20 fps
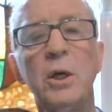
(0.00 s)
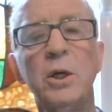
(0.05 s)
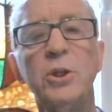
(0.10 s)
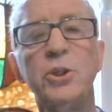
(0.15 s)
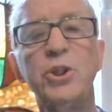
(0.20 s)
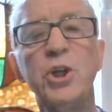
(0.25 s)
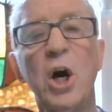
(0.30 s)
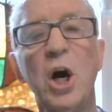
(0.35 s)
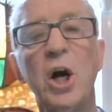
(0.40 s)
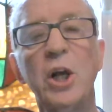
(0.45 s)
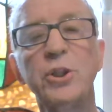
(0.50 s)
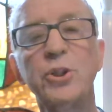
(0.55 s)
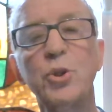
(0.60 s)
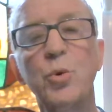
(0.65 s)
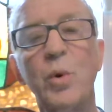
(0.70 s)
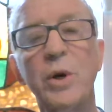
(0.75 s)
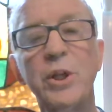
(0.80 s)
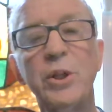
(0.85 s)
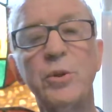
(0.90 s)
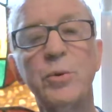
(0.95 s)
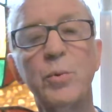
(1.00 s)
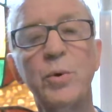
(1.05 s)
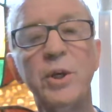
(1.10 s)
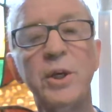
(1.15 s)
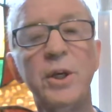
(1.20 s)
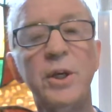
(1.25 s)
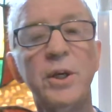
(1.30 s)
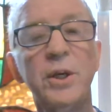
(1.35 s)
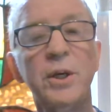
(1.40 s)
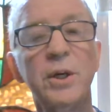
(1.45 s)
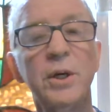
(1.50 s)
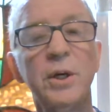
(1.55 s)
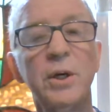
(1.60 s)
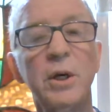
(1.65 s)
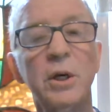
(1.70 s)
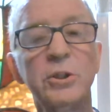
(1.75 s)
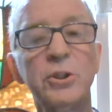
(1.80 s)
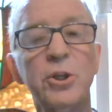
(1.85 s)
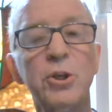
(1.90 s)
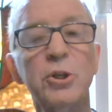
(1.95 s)
Luke
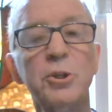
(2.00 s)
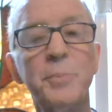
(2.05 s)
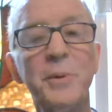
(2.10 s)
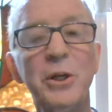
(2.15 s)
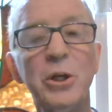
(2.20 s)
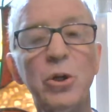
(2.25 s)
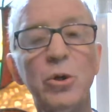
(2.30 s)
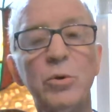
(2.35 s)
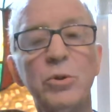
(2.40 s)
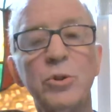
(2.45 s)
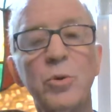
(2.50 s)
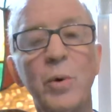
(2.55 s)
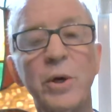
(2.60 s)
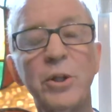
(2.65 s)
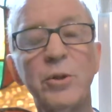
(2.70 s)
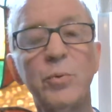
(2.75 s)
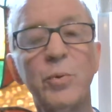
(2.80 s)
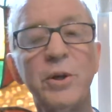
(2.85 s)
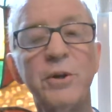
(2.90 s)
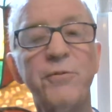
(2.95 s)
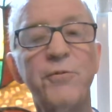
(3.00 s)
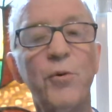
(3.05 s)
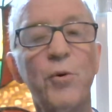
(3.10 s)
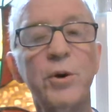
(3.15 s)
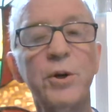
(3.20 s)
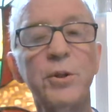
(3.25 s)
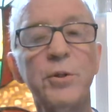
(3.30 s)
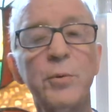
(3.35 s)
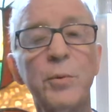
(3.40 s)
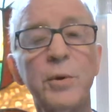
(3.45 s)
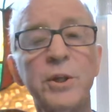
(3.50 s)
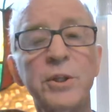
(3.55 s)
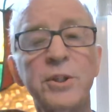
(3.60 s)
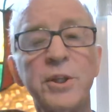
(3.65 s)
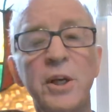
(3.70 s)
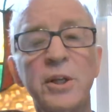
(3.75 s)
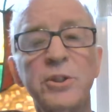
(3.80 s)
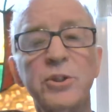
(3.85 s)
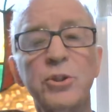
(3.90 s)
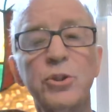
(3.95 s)
23:43
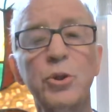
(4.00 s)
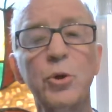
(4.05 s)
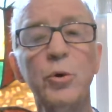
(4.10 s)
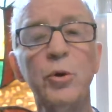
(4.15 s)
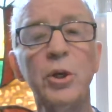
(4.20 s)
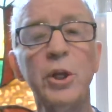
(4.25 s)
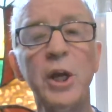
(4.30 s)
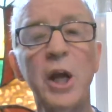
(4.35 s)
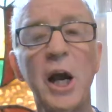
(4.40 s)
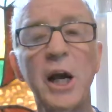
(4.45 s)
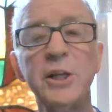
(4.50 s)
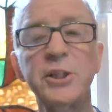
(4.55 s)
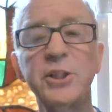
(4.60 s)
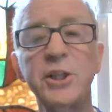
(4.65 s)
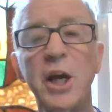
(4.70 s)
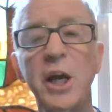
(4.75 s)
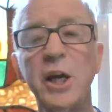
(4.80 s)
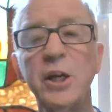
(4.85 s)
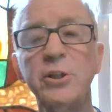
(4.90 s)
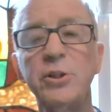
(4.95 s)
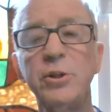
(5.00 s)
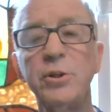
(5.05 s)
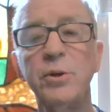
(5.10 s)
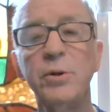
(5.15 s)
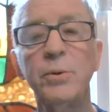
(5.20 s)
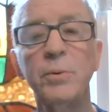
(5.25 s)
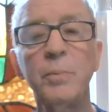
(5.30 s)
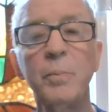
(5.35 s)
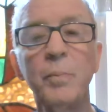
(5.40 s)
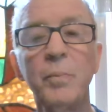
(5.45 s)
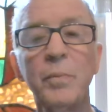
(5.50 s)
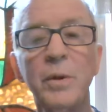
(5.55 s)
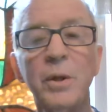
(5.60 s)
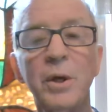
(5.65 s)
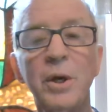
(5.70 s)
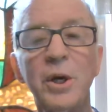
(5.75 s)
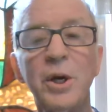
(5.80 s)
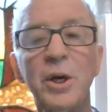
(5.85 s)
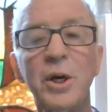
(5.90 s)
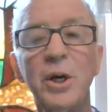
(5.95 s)
says, truly I say unto you,
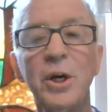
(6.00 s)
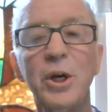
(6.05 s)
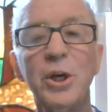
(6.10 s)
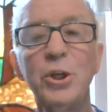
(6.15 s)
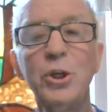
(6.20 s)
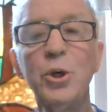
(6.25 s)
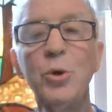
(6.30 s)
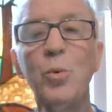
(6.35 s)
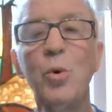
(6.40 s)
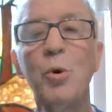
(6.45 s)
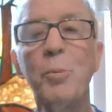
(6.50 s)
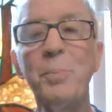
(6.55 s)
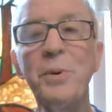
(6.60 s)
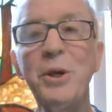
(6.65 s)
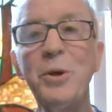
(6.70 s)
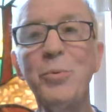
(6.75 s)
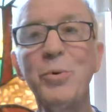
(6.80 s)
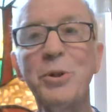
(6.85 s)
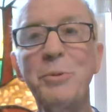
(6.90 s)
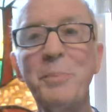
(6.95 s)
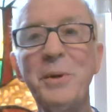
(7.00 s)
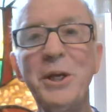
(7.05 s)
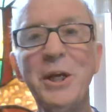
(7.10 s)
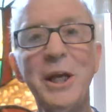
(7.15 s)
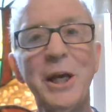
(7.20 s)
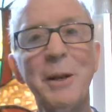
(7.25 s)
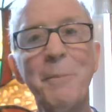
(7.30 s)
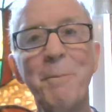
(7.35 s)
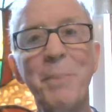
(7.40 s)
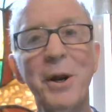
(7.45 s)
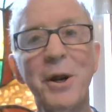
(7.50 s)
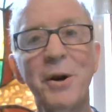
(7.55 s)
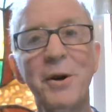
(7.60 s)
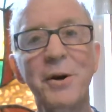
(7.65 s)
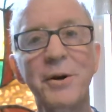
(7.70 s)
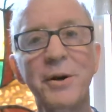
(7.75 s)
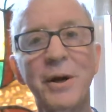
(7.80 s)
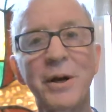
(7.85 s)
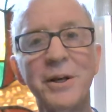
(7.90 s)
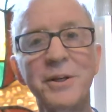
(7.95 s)
you will be with me in
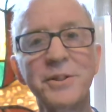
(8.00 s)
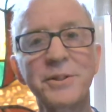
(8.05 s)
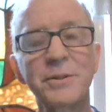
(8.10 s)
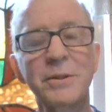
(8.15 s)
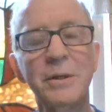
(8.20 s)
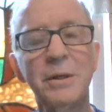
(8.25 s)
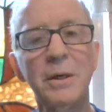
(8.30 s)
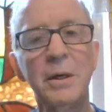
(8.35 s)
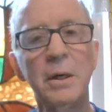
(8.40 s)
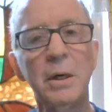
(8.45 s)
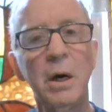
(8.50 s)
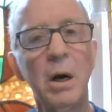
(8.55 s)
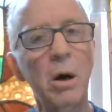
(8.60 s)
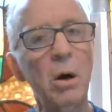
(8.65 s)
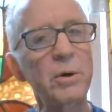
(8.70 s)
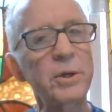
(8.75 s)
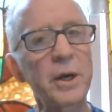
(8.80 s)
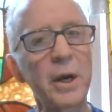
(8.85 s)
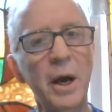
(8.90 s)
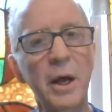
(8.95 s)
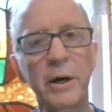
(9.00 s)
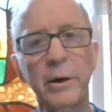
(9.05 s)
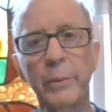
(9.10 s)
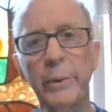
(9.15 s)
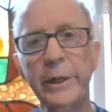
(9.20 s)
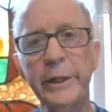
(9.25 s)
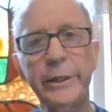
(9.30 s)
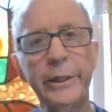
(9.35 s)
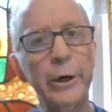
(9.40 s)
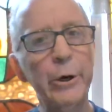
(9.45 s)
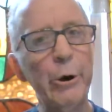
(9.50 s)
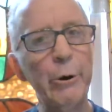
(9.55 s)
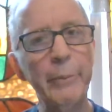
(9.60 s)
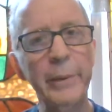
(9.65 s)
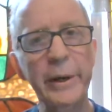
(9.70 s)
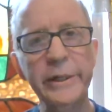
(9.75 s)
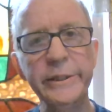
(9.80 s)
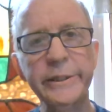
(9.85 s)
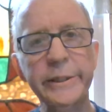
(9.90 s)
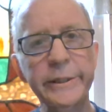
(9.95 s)
paradise. Oh, you got to read the whole
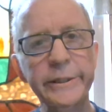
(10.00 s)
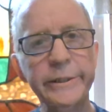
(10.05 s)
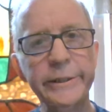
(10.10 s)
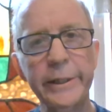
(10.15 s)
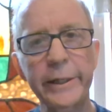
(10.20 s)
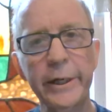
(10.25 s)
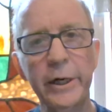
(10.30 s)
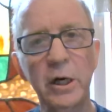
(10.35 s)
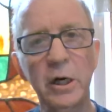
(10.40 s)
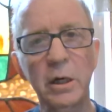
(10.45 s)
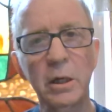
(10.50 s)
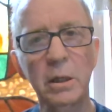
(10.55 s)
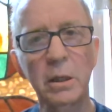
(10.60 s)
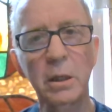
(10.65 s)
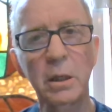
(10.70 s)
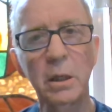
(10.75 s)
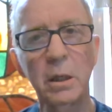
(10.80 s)
message there.